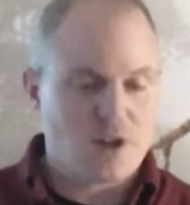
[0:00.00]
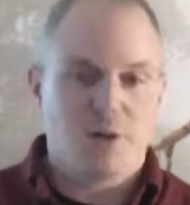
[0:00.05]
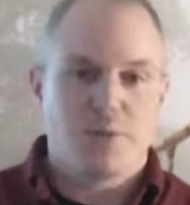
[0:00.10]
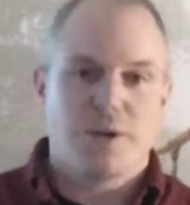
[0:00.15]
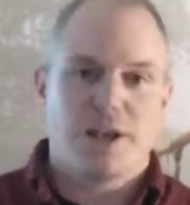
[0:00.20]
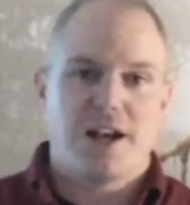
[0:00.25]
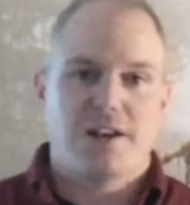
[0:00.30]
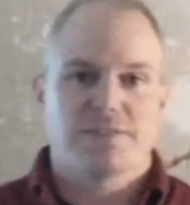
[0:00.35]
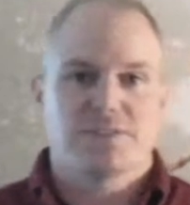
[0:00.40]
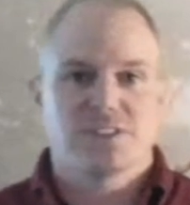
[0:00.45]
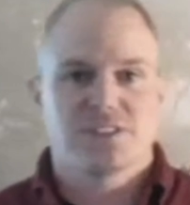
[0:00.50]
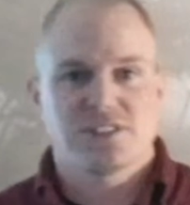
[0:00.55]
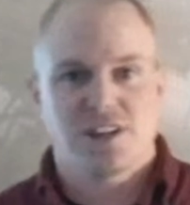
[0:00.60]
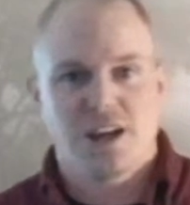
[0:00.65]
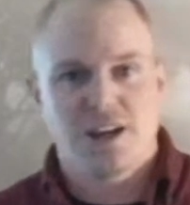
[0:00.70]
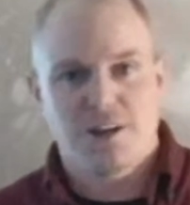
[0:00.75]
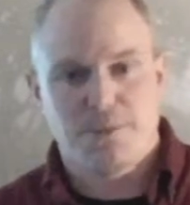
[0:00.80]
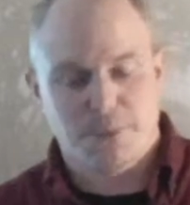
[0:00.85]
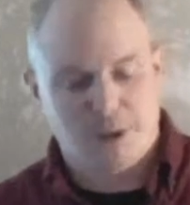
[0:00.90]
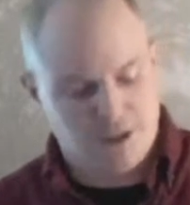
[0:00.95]
all we have to
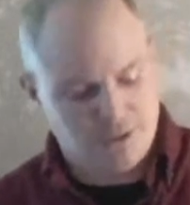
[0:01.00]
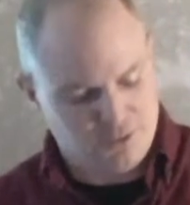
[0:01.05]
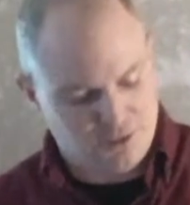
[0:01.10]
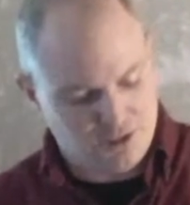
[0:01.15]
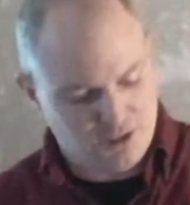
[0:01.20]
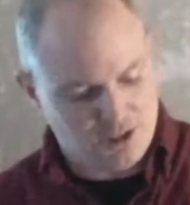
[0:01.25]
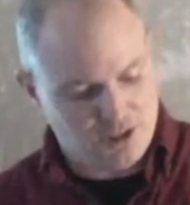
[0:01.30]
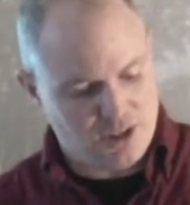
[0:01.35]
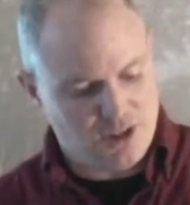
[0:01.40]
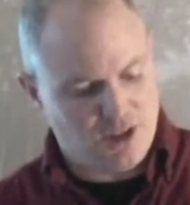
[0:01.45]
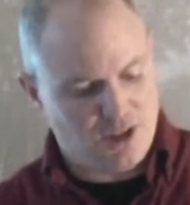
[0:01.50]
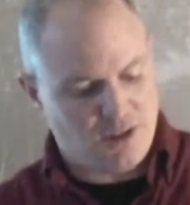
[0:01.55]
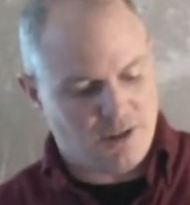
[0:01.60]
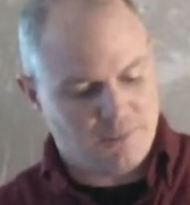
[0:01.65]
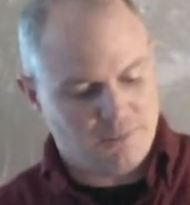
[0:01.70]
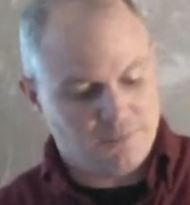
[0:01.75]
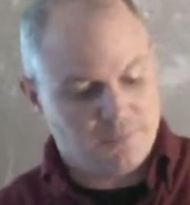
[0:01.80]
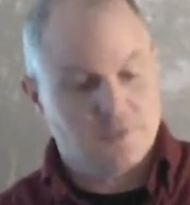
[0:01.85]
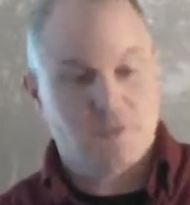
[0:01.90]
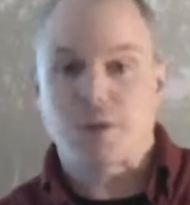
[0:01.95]
say about the
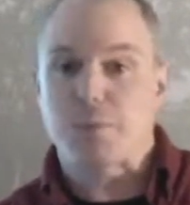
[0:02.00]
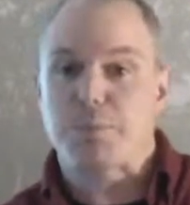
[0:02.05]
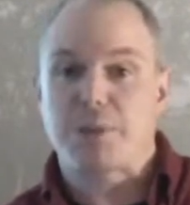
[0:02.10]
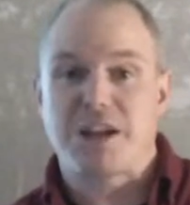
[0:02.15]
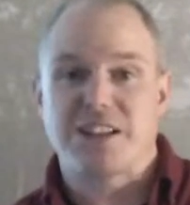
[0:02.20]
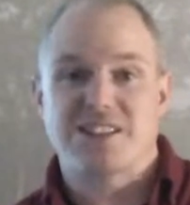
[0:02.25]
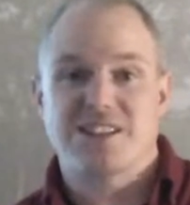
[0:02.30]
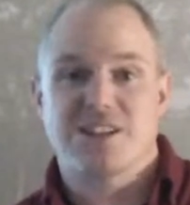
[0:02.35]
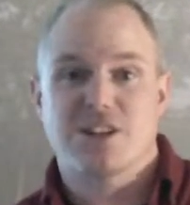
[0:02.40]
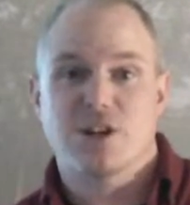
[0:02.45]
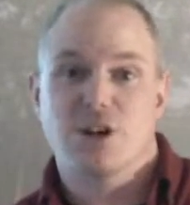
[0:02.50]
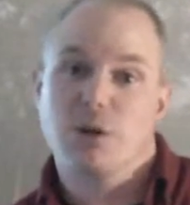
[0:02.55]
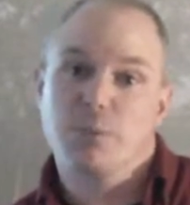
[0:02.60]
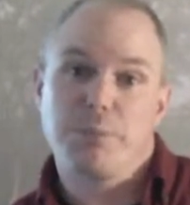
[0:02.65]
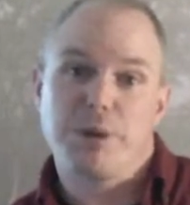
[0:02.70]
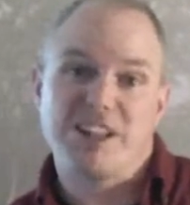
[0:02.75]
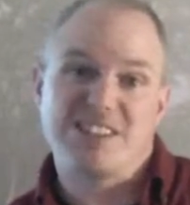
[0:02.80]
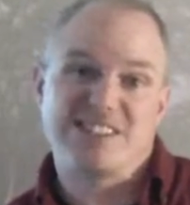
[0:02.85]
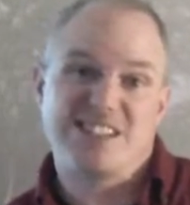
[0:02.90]
Petiner